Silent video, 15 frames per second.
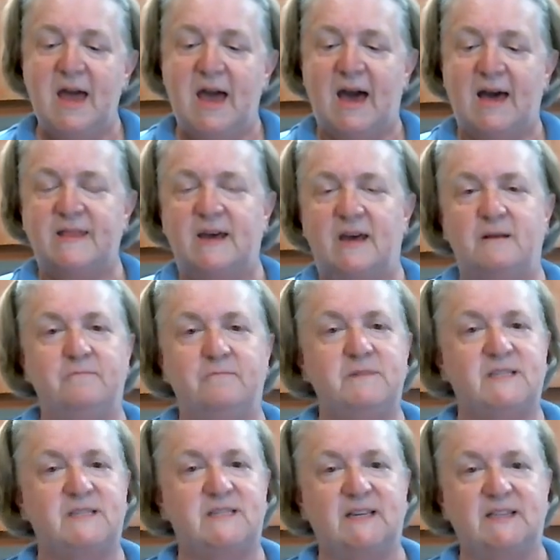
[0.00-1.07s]
And then
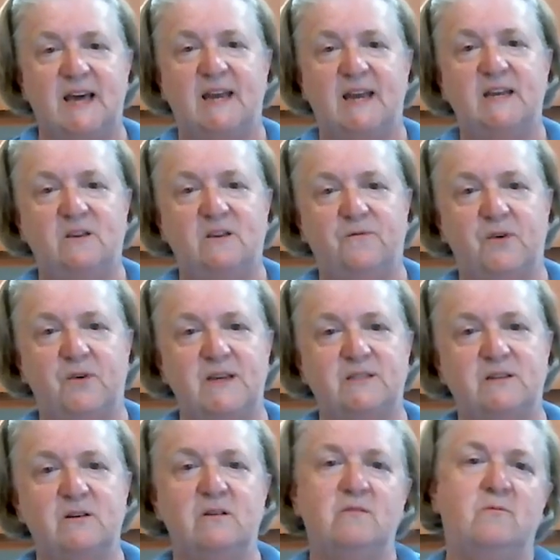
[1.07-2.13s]
stick that in the
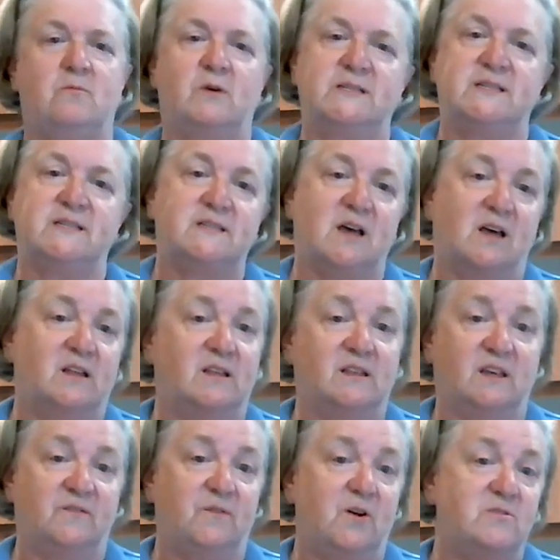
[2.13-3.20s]
freezer. Once it's
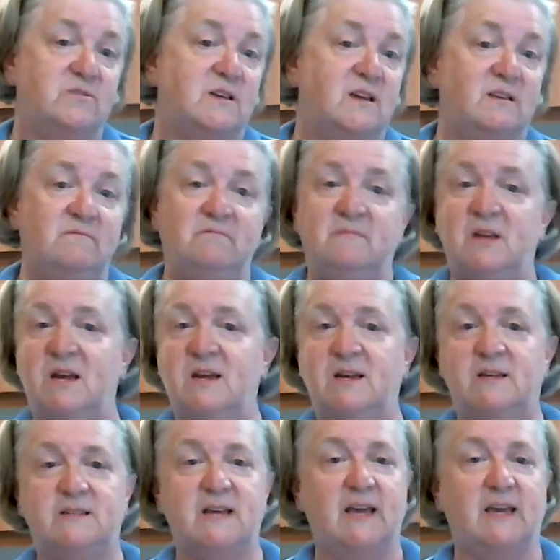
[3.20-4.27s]
solidly frozen,
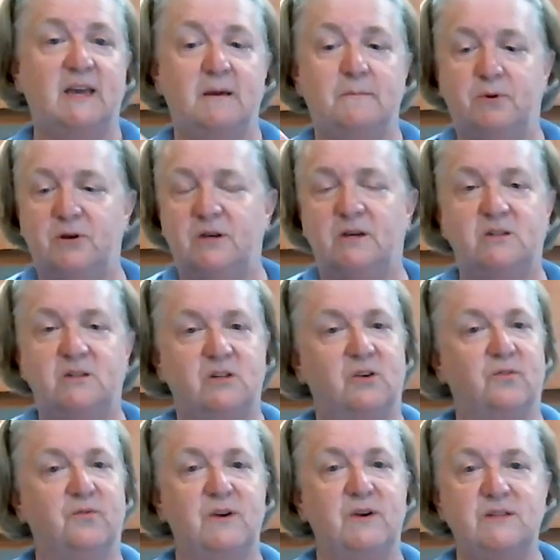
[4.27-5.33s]
take it, put it into
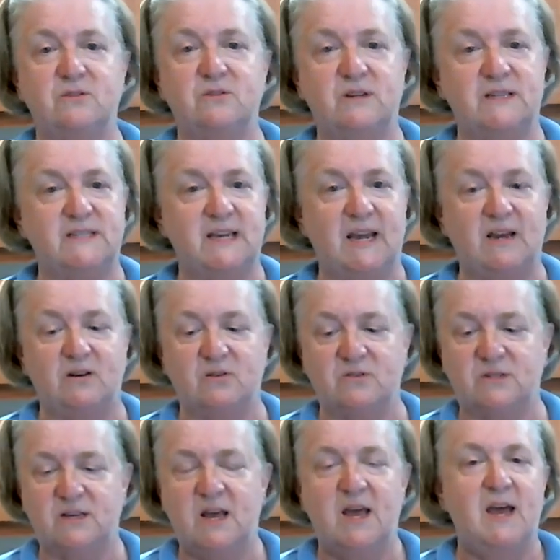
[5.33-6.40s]
your freezer
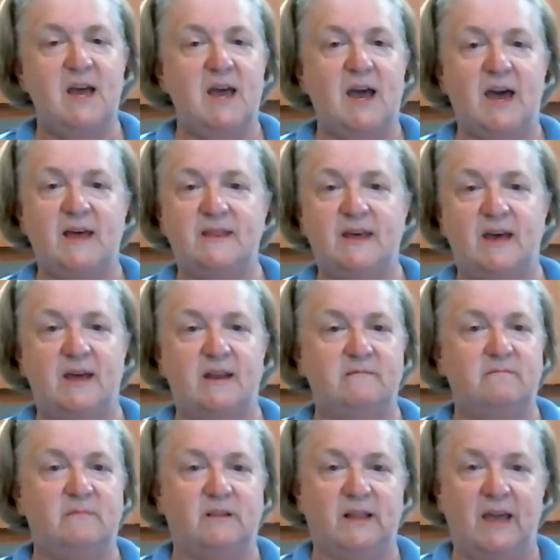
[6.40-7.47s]
containers, and
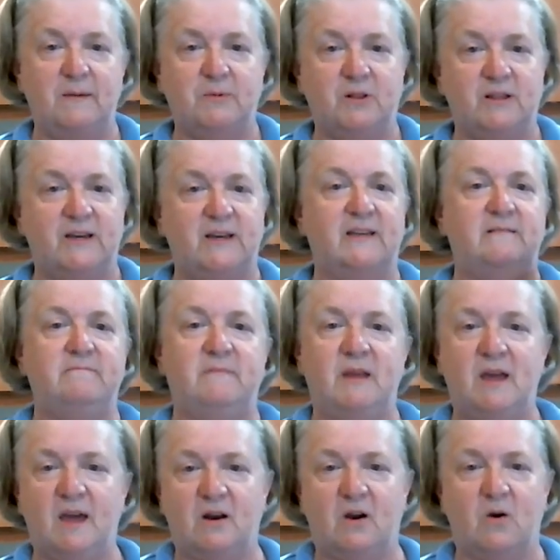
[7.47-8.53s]
then label it,
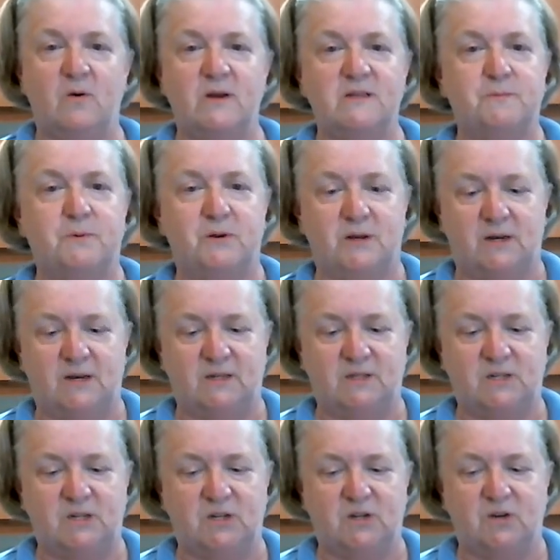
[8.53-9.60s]
and always put it
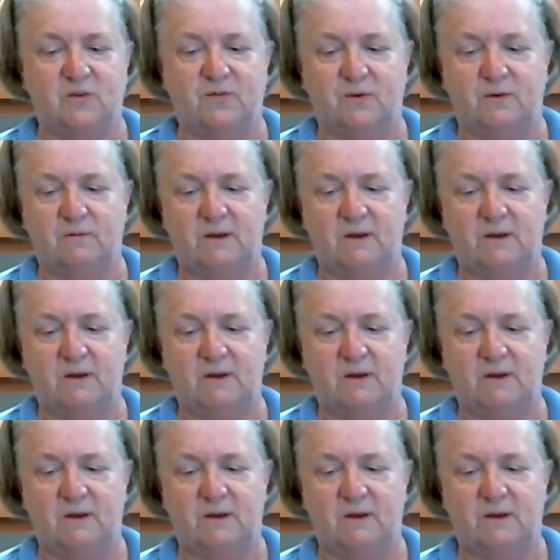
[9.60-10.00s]
into your